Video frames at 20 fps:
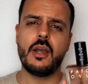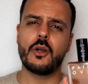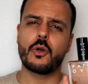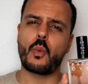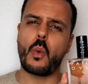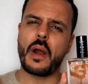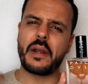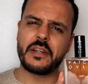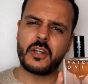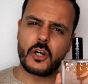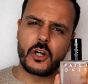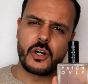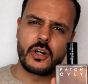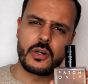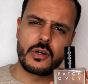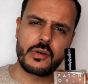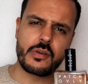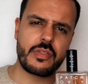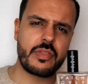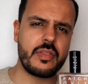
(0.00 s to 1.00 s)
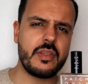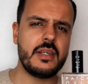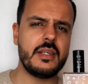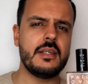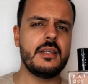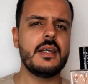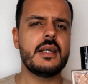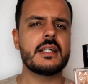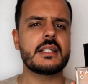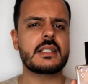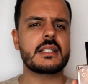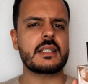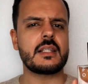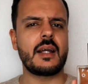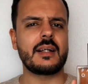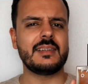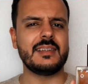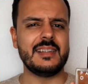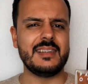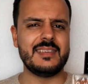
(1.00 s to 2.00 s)
quite earthy,
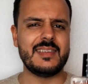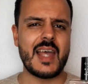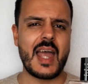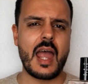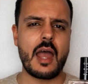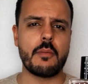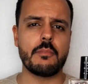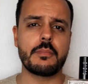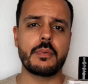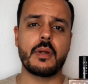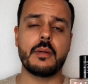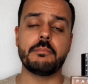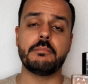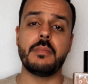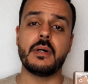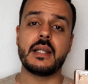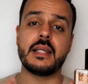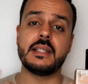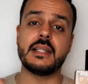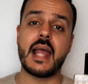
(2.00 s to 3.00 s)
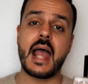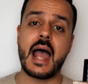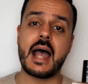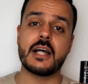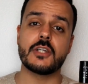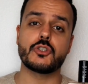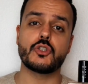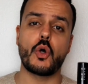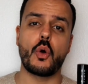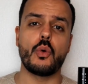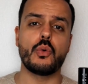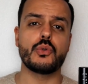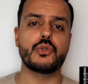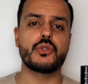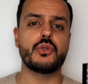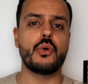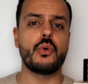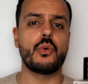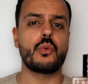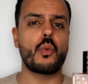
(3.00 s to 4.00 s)
slightly damp, but it has
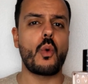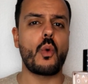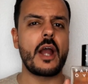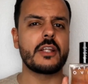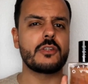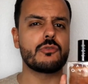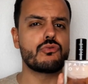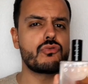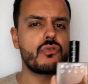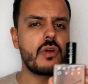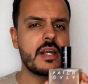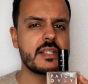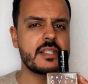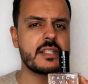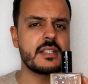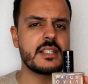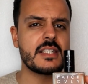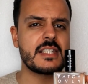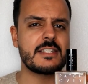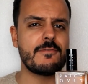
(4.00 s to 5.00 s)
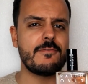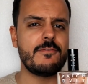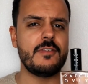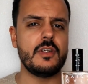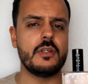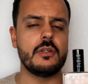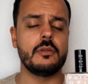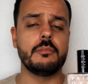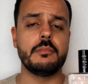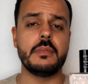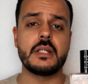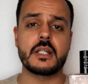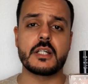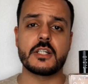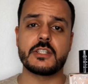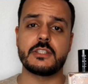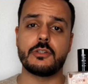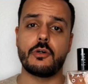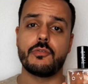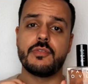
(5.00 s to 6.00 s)
also quite resinous feel
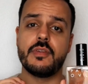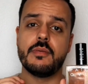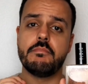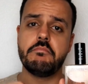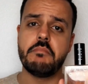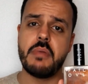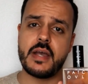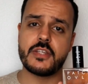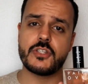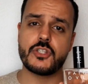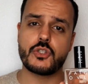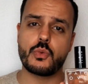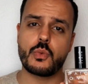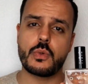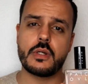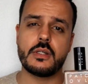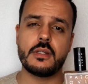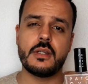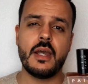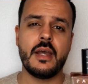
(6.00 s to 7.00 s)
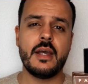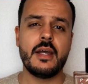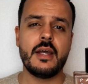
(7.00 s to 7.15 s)
because of the benzoin.